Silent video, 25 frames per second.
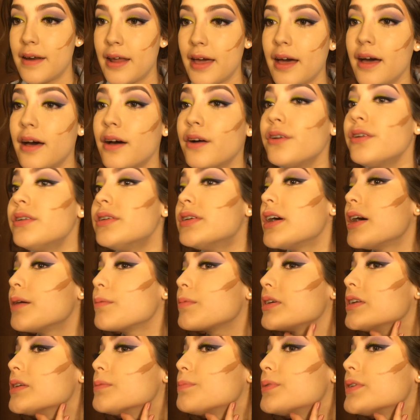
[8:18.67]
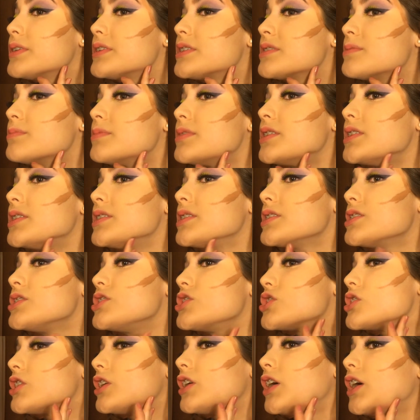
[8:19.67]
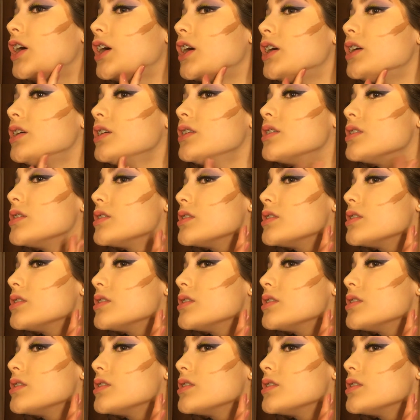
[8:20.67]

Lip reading: Now, I'm going to put some on the jaw.